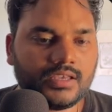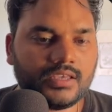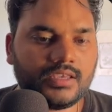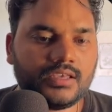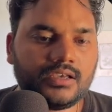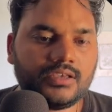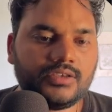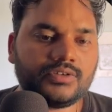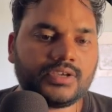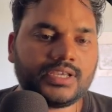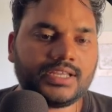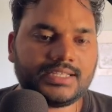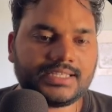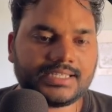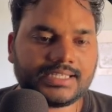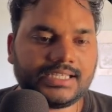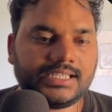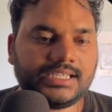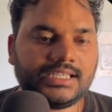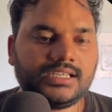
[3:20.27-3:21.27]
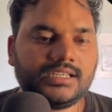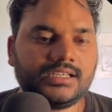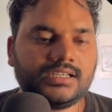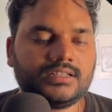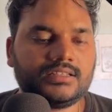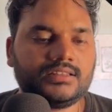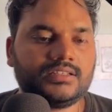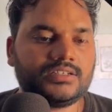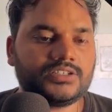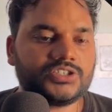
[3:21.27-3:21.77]
Here you can see
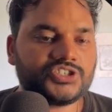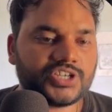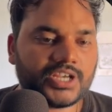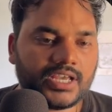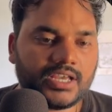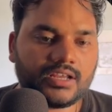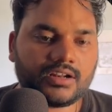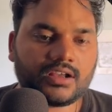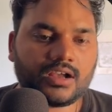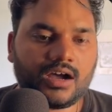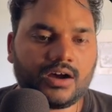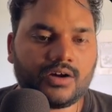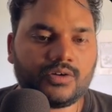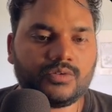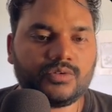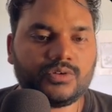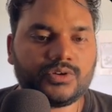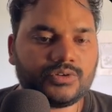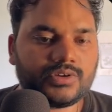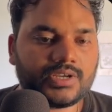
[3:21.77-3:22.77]
the share count,